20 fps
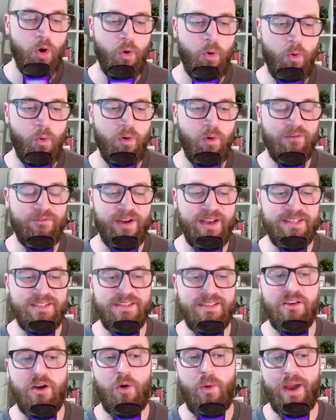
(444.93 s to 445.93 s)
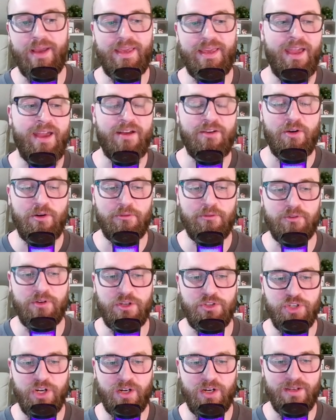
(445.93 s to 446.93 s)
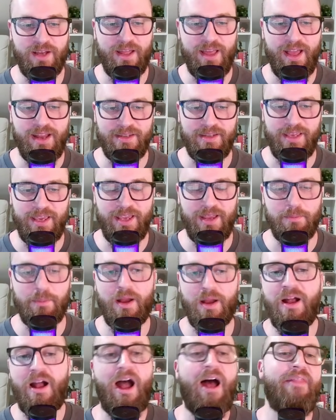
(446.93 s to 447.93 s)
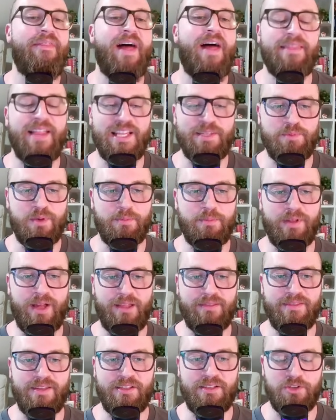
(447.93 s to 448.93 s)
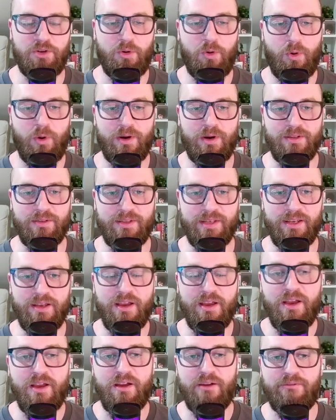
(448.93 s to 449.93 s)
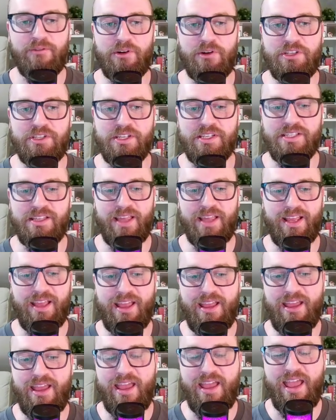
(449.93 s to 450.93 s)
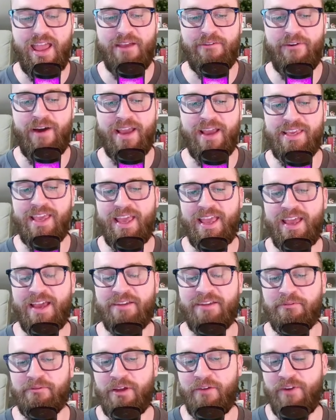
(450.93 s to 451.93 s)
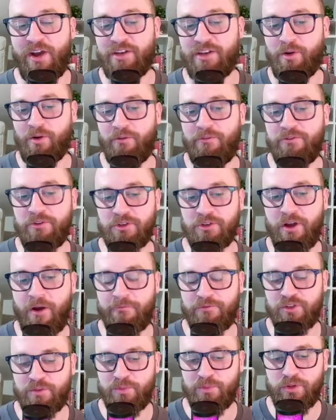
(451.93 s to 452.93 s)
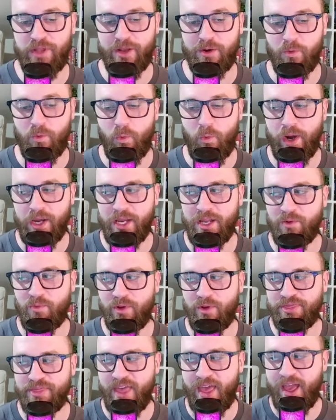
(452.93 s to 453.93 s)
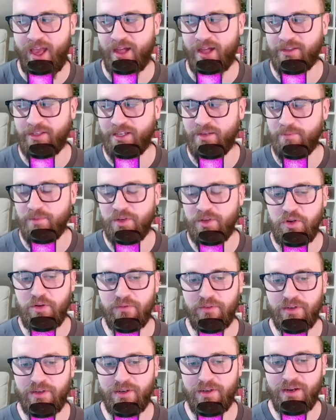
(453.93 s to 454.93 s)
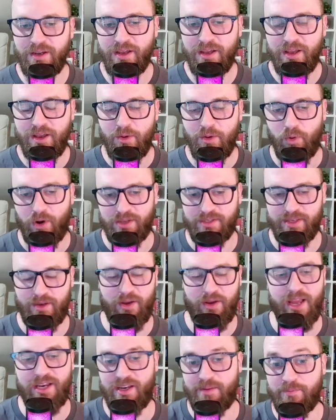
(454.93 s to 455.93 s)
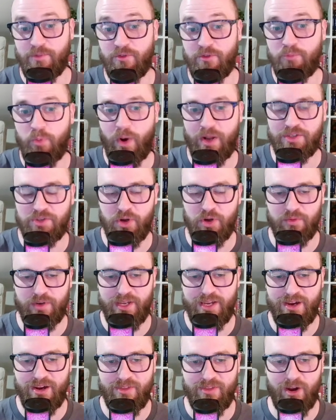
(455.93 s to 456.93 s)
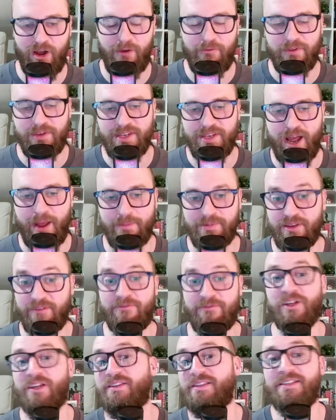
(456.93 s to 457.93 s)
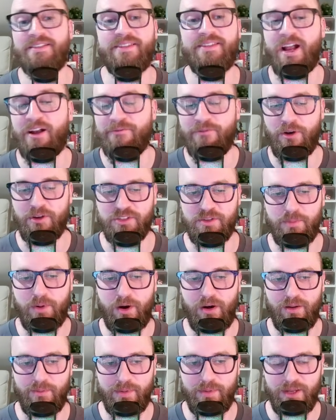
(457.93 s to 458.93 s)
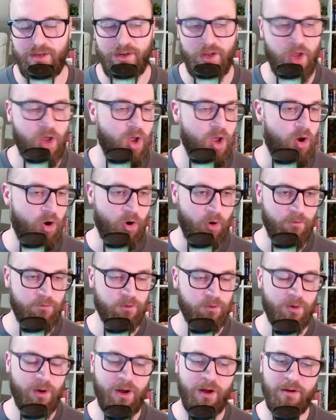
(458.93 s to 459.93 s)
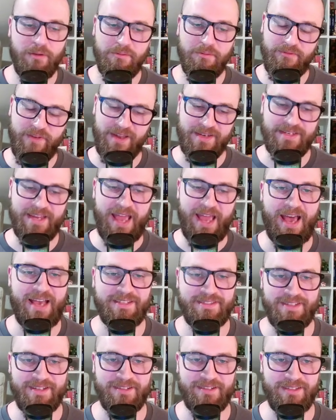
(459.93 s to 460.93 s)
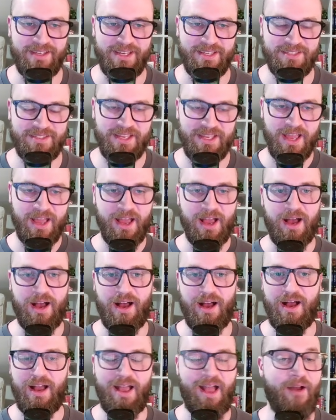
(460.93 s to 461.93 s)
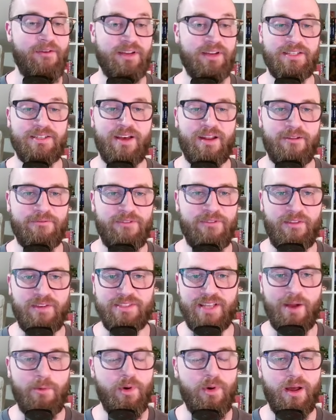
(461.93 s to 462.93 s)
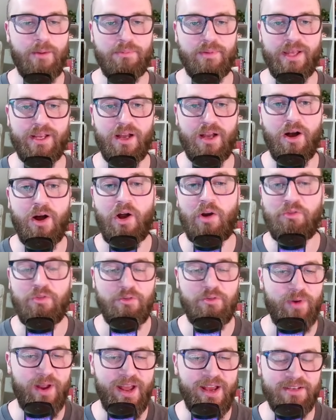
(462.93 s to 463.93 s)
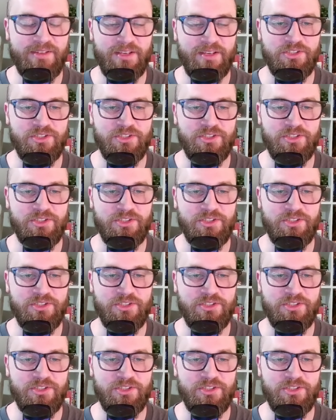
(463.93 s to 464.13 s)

Or if I see, oh, I can't go for a Juggernaut endgame, that lets me plan things accordingly, versus like if I don't feel comfortable like winning with the Hellion maneuver, where it's like, okay, I need to move points over here, then oftentimes I feel like this deck falls apart a bit. Overall, fantastic list. Having a ton of fun with this. I went up like 100 ranks.